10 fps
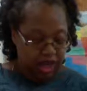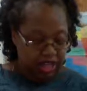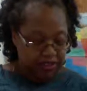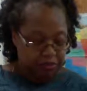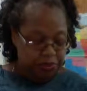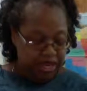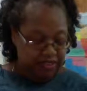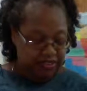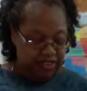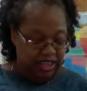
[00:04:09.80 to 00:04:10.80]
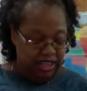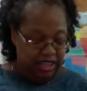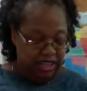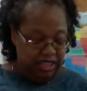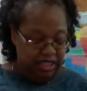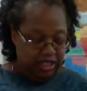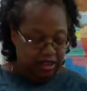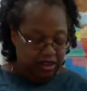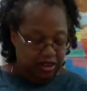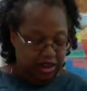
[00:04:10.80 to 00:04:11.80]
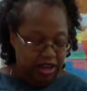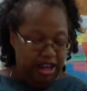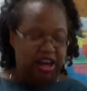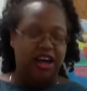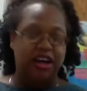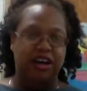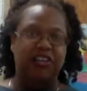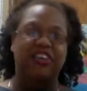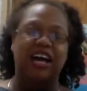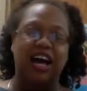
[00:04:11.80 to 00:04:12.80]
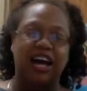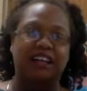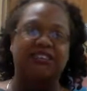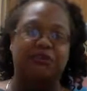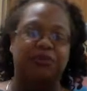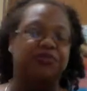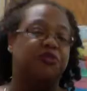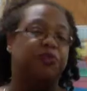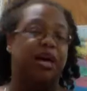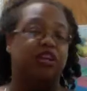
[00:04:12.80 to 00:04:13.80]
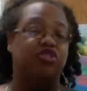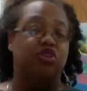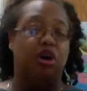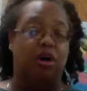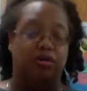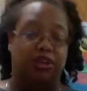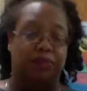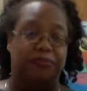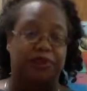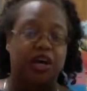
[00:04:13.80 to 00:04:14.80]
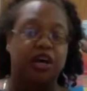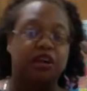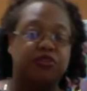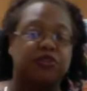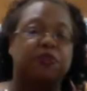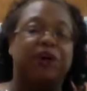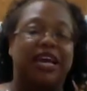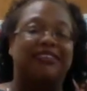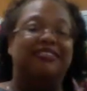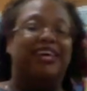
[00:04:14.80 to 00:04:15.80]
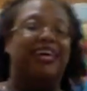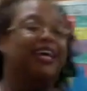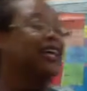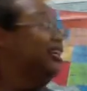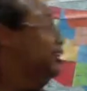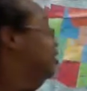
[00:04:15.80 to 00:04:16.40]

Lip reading: is based in the concept of Spanish Harlem. So it's based in,